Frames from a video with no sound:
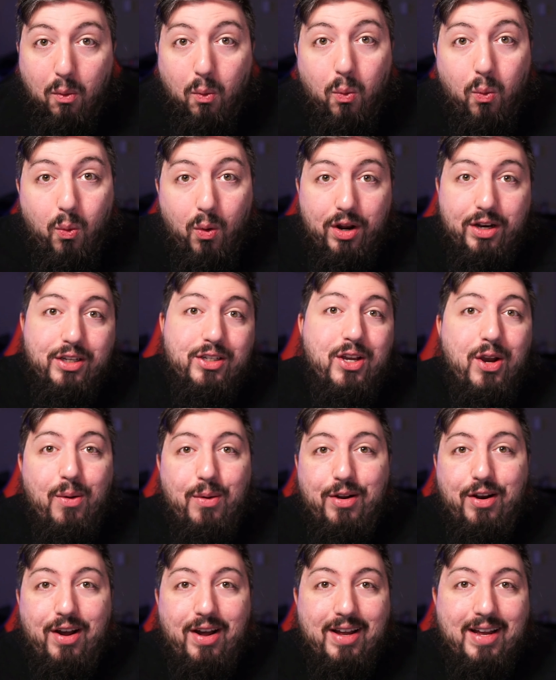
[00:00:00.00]
What is
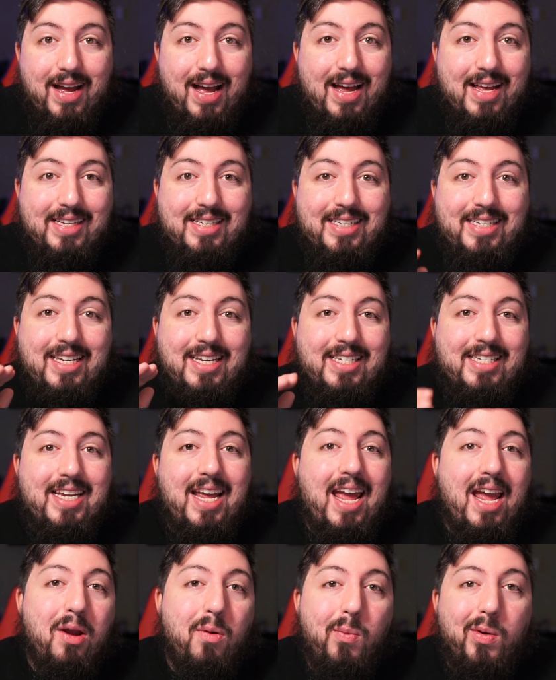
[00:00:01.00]
going on, guys?
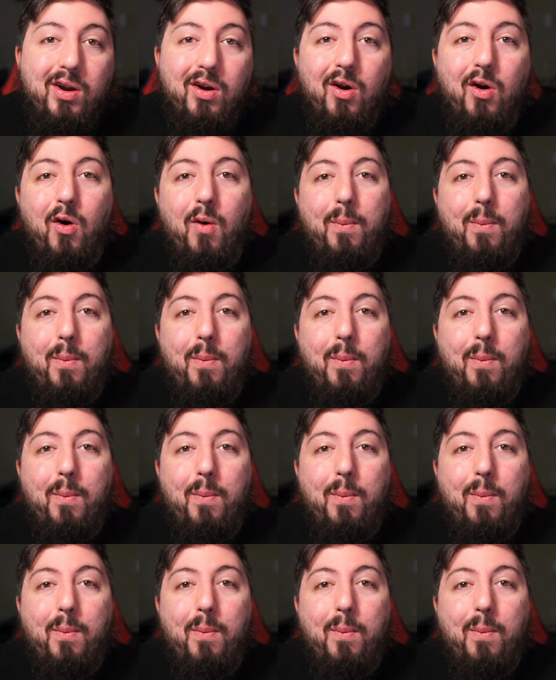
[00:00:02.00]
Today we are